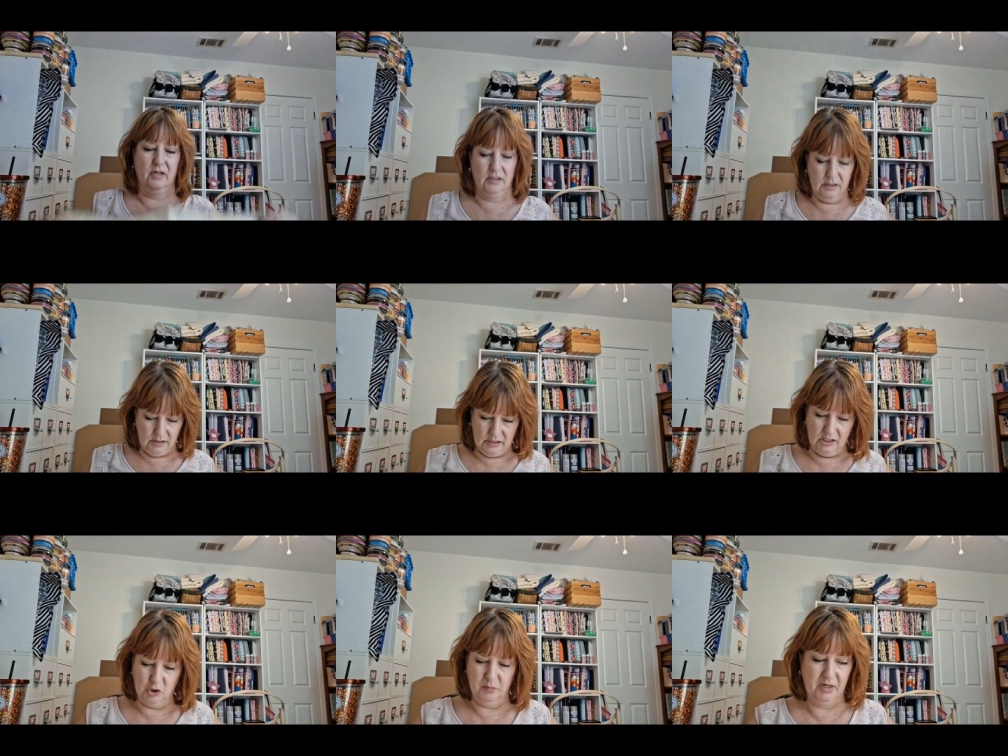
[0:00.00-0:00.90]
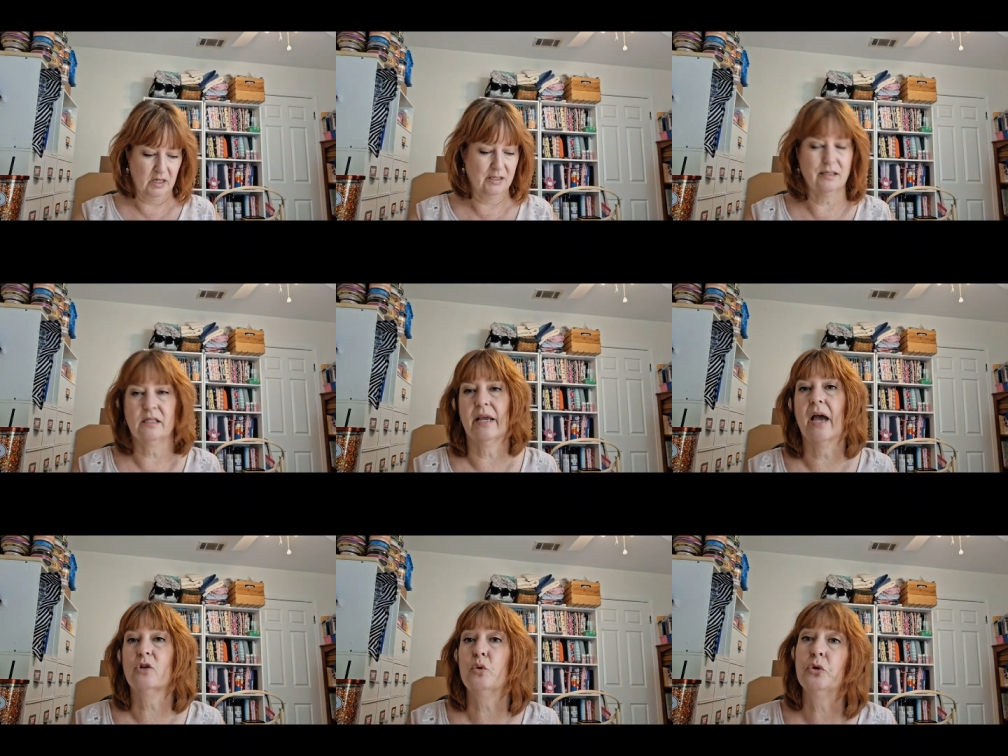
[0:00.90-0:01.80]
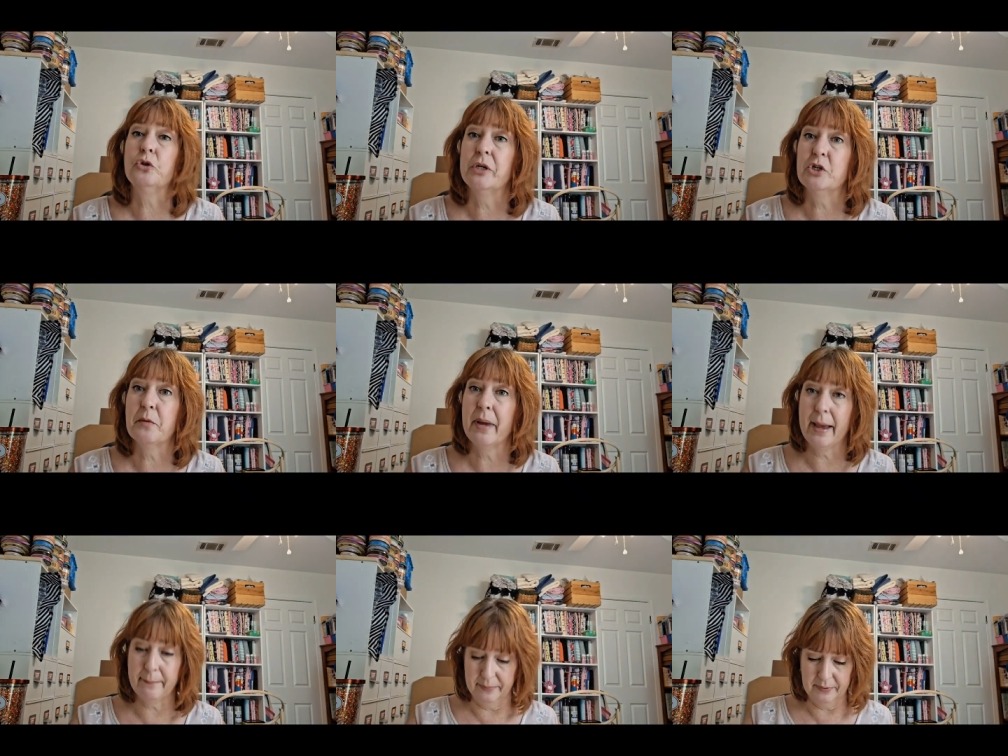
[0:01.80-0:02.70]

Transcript: fun to stitch because it's the actual treasure map.